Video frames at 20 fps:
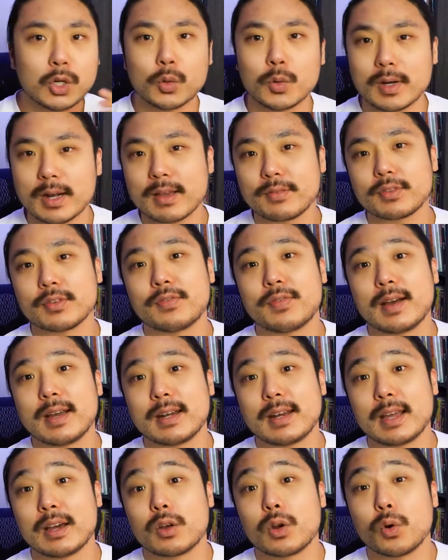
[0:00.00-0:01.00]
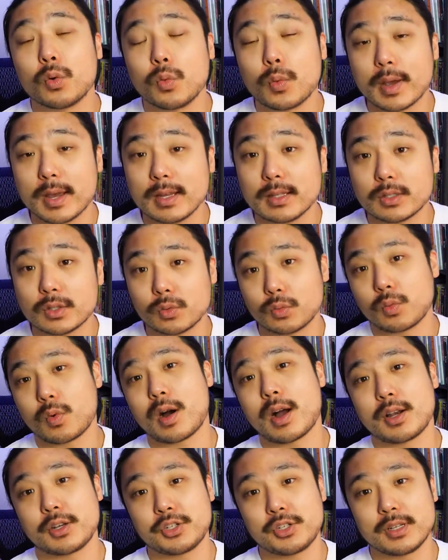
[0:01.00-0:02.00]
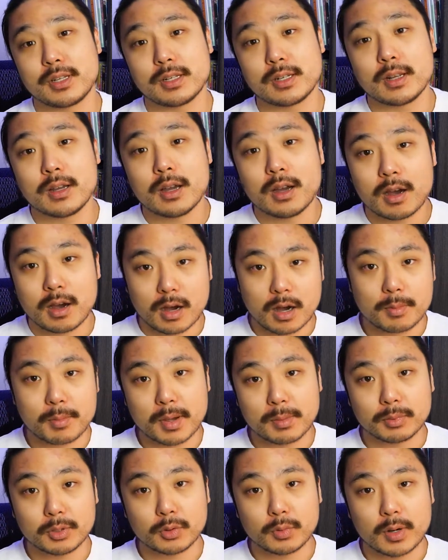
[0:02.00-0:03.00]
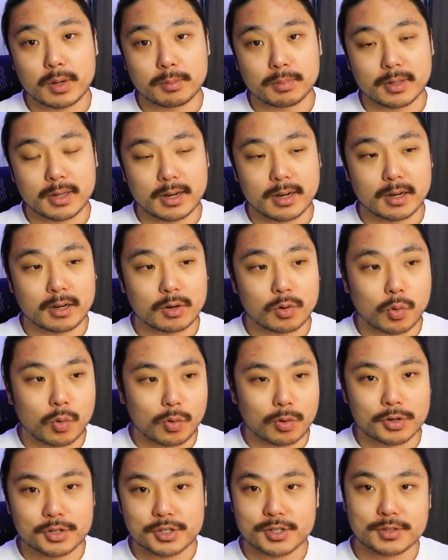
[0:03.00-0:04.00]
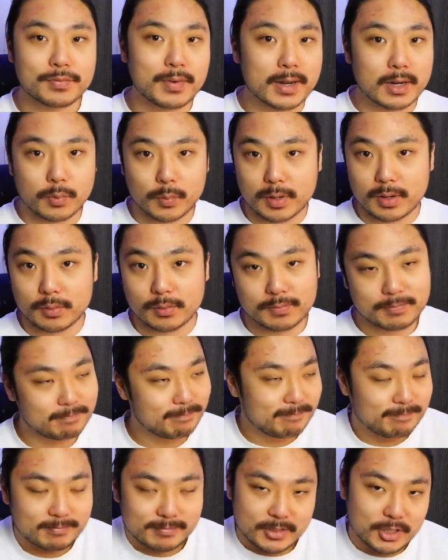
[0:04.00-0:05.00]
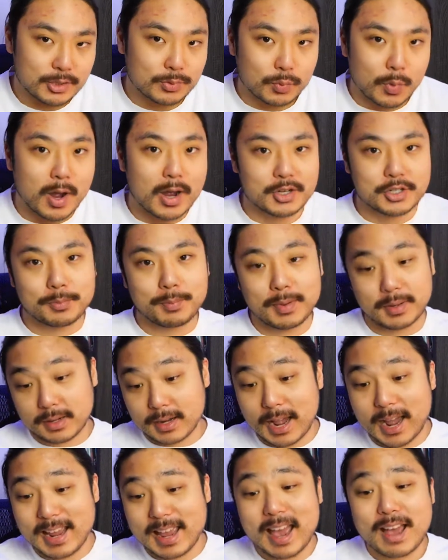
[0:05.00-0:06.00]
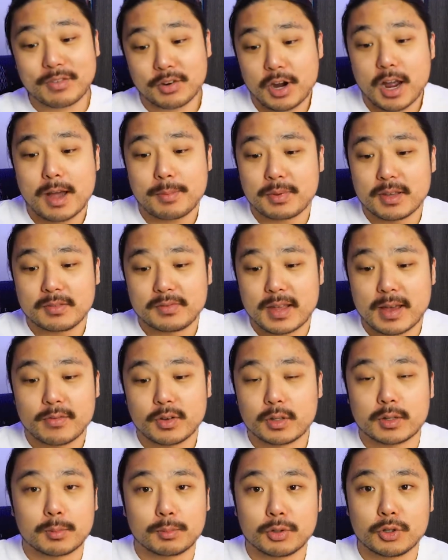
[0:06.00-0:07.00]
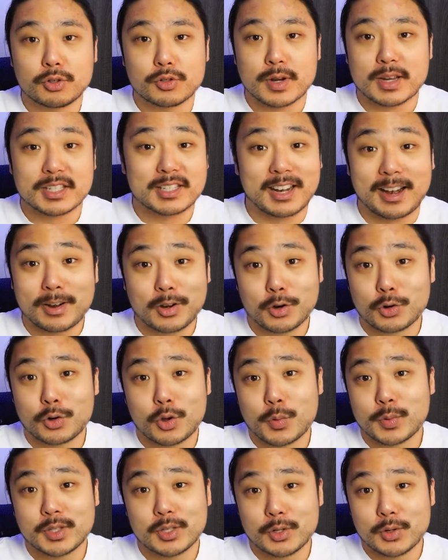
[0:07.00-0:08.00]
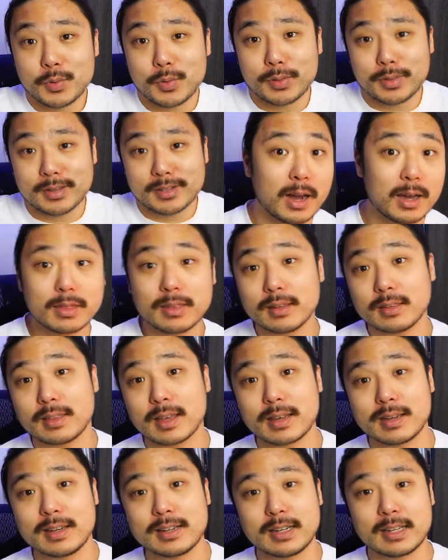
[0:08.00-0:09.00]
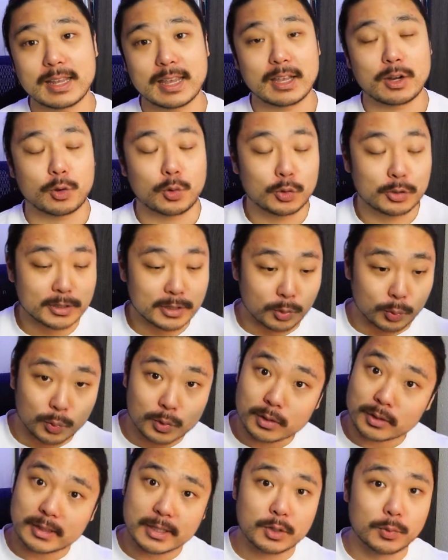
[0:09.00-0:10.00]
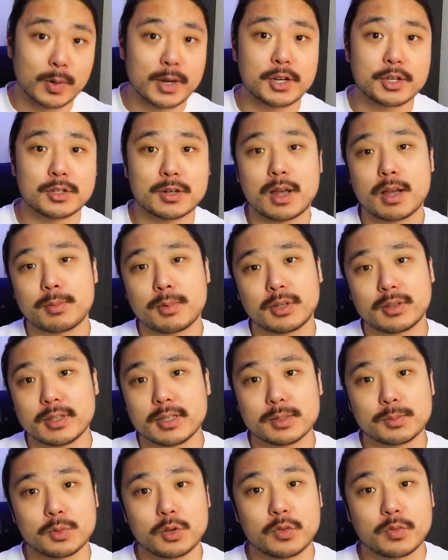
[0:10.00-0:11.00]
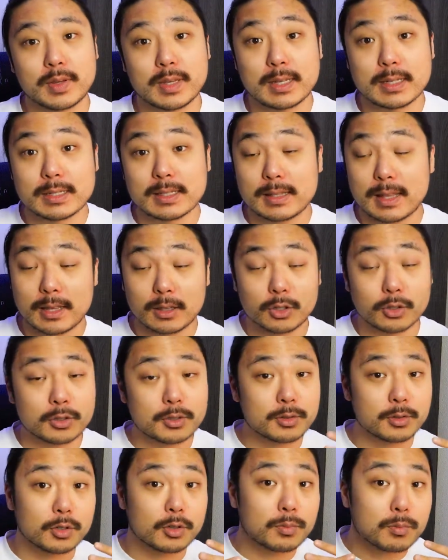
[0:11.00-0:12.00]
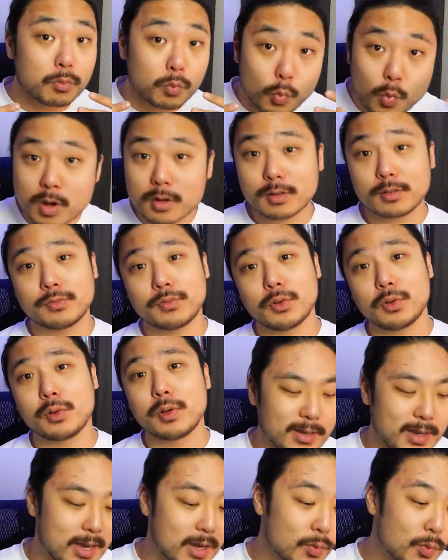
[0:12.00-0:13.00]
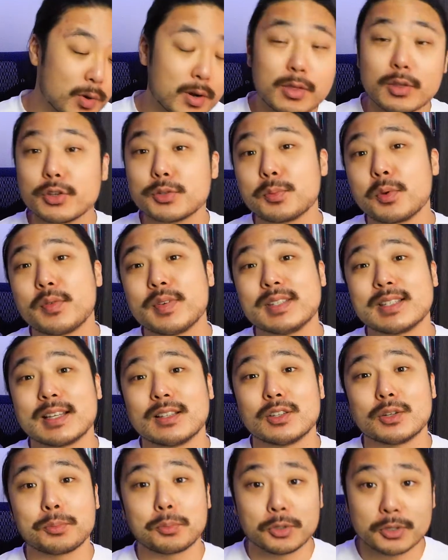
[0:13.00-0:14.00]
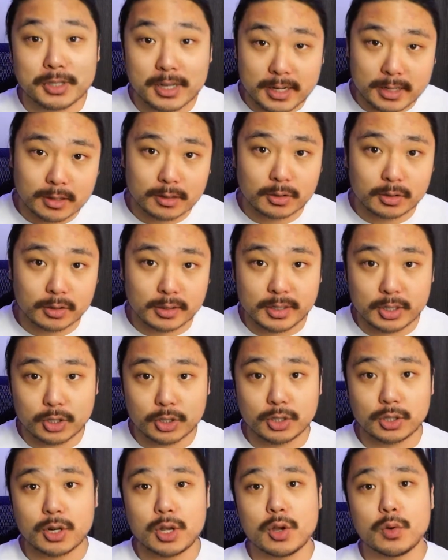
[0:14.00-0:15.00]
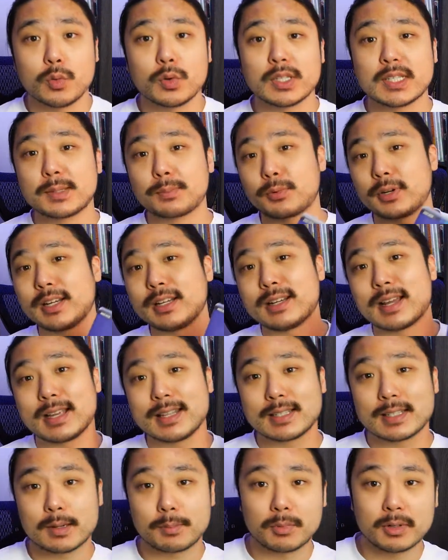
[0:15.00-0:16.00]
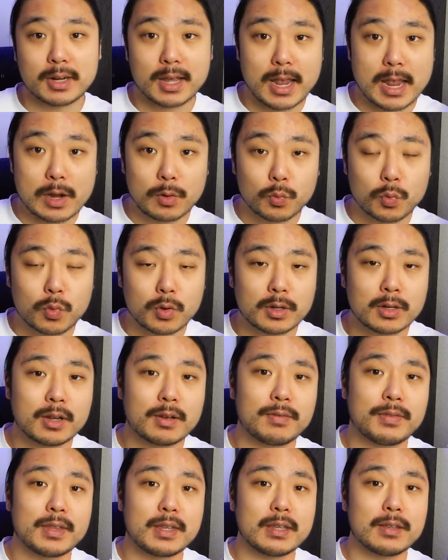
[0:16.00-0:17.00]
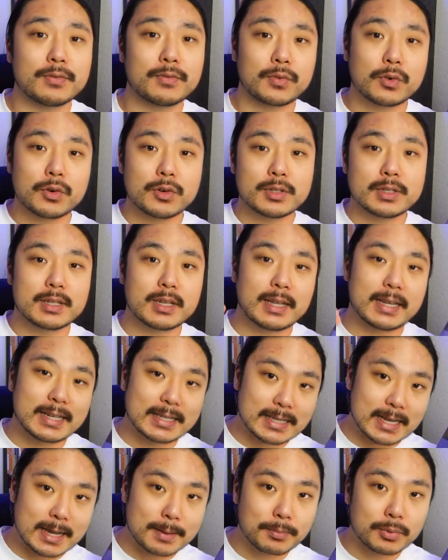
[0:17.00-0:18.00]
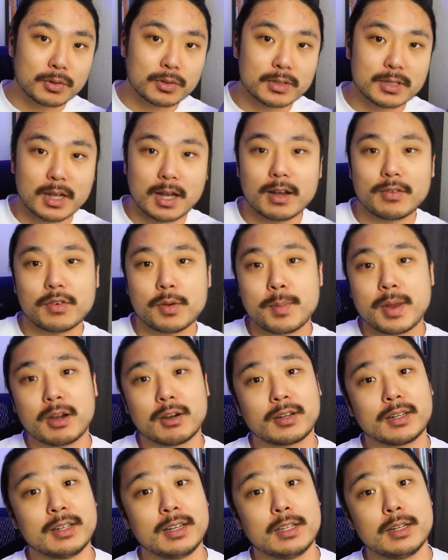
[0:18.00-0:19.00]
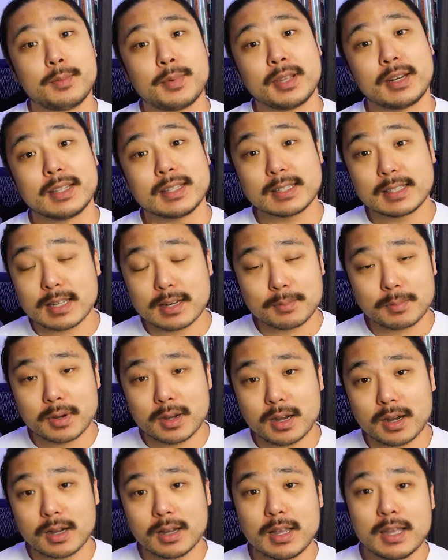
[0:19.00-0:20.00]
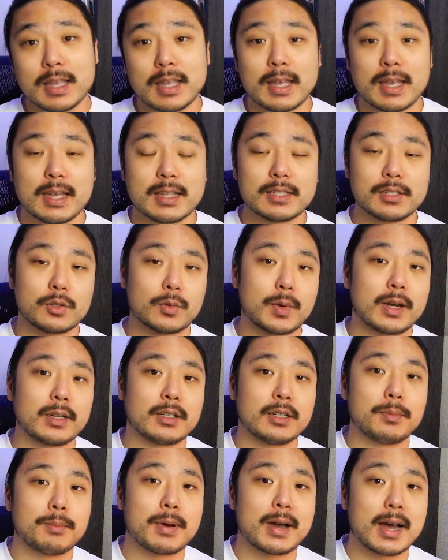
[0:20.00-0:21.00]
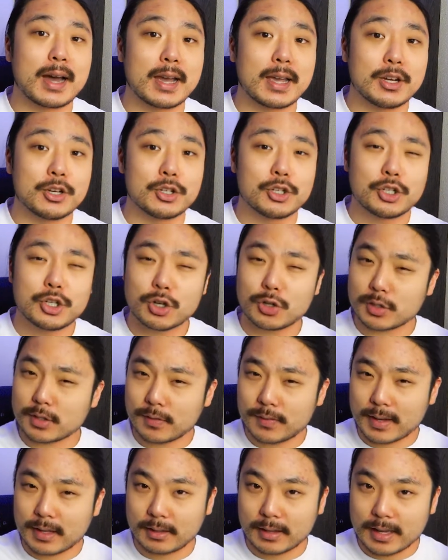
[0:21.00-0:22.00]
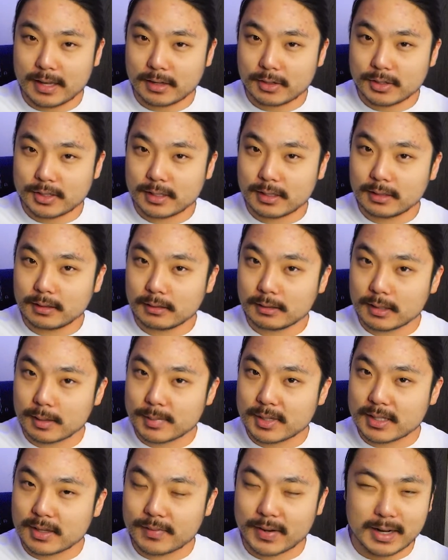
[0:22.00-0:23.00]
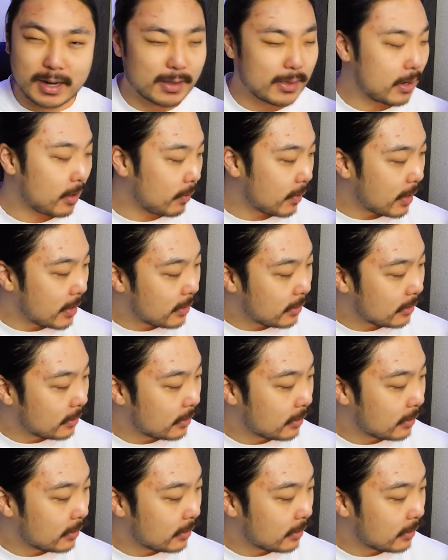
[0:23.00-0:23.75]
Going to have to find out a way to watch it on my Blu-ray player or just find a way to just watch it. But I have a copy of Devil in a Blue Dress and I don't know what to do with it. I think that Indicator did a really great job on these movies. They looked wonderful, and one of those movies that looked particularly good was Spring Night, Summer Night, one of the first examples of American independent cinema. It's directed by Joseph L. Anderson. Let me see if I got that right.